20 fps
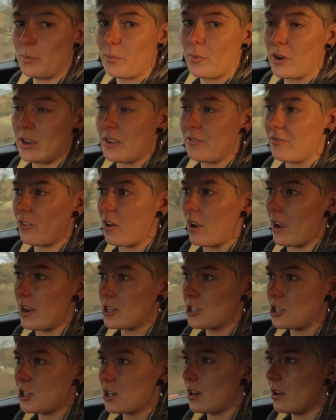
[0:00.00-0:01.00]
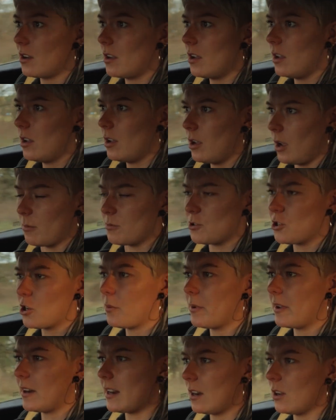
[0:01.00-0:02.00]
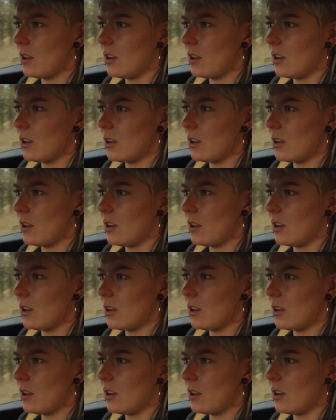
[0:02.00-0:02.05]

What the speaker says: pretty fresh. I'm sure when I